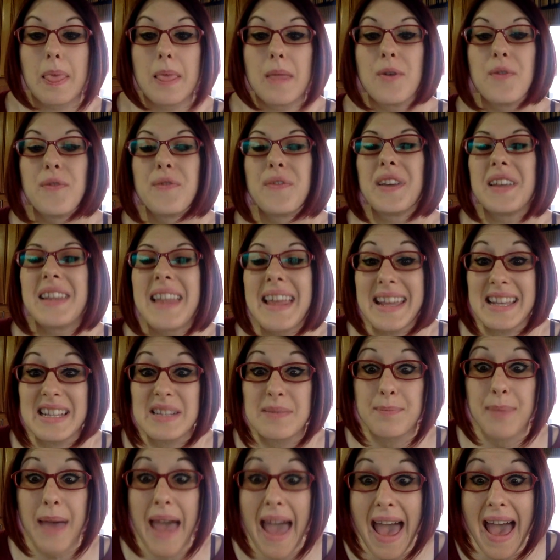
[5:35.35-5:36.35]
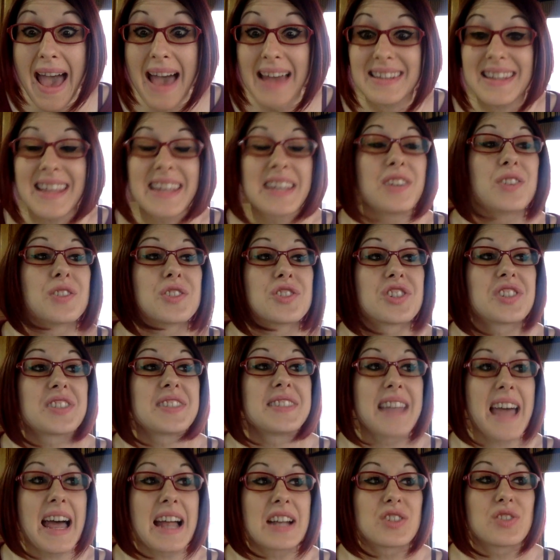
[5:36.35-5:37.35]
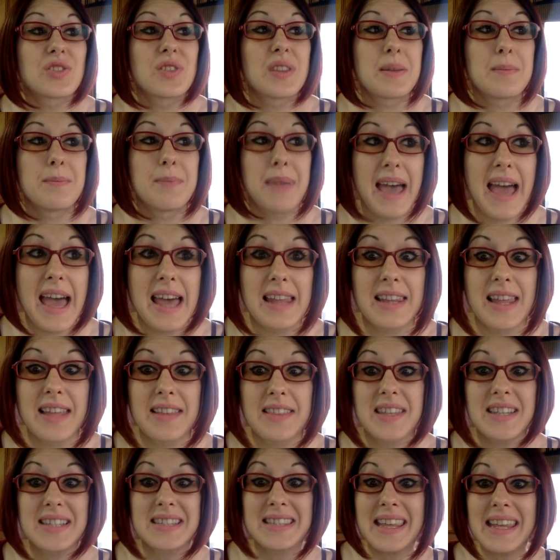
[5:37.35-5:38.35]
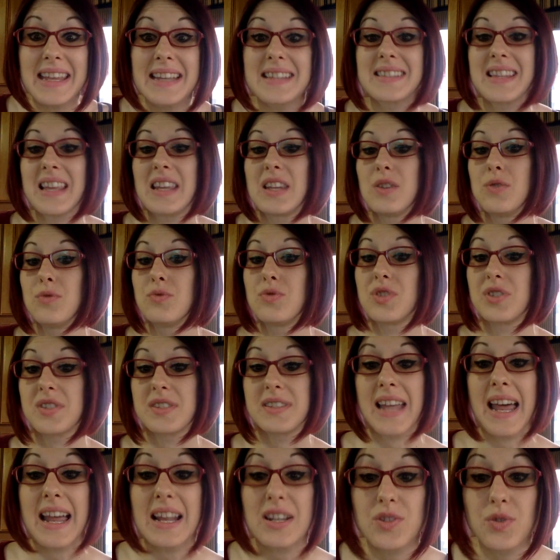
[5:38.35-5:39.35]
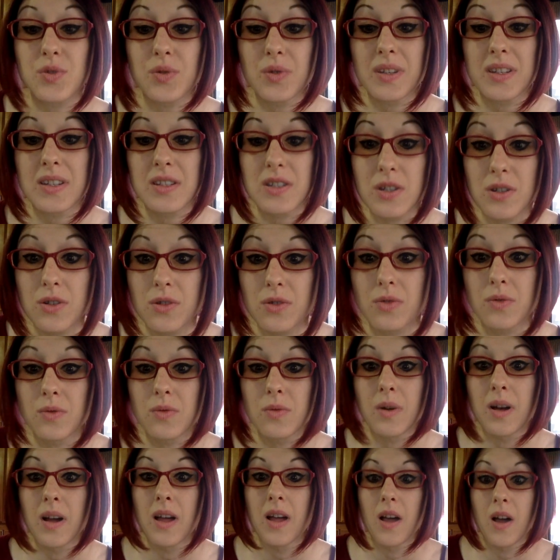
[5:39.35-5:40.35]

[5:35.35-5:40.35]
you feel like it's bad like you're just naturally bad like these things that you just naturally do